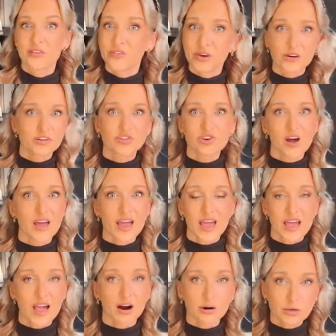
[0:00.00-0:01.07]
Very dry
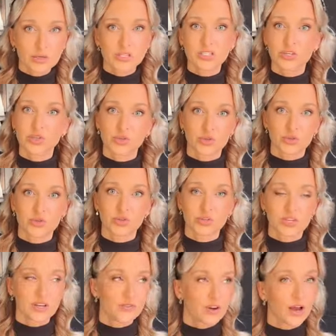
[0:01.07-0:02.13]
air, also not
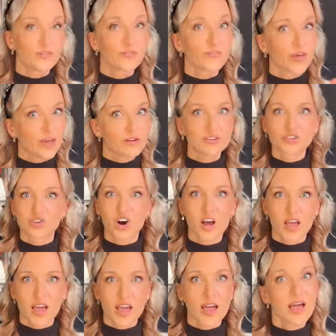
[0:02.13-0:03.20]
good. If you have very
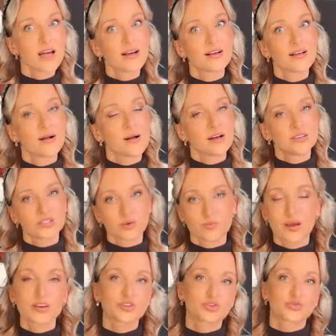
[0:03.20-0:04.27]
dry air,
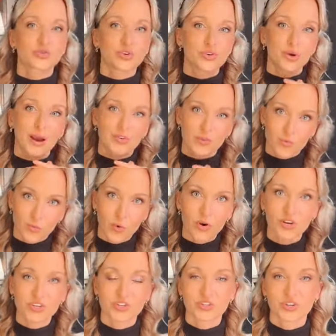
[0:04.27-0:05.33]
so make sure you have a
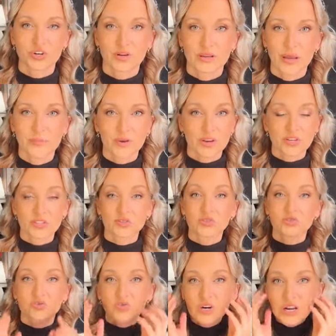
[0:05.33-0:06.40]
moisture, yeah, because
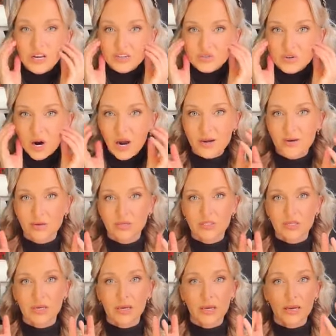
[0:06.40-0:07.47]
you really dry on your
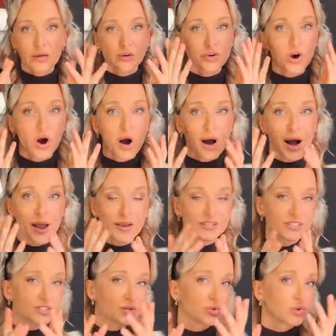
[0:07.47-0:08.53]
skin, your
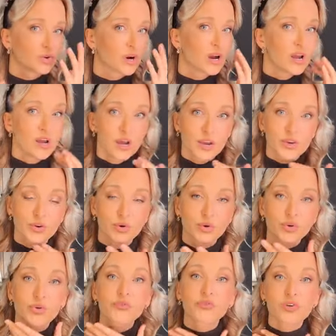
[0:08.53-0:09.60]
eyes, your
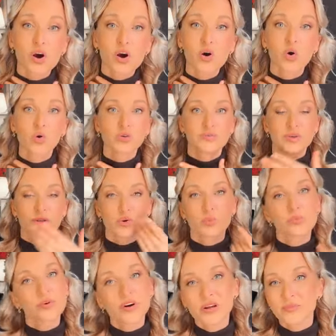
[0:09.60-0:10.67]
throat, then
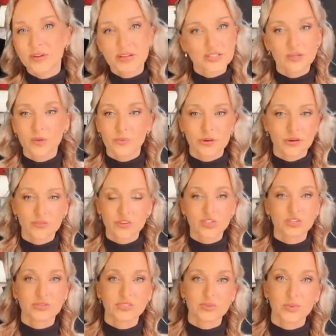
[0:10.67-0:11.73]
you breathe. It's not
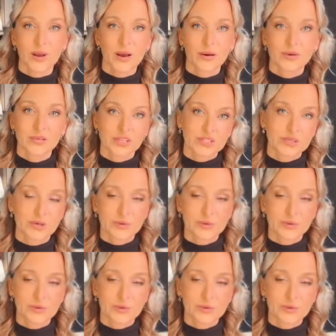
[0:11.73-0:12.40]
beneficial as well.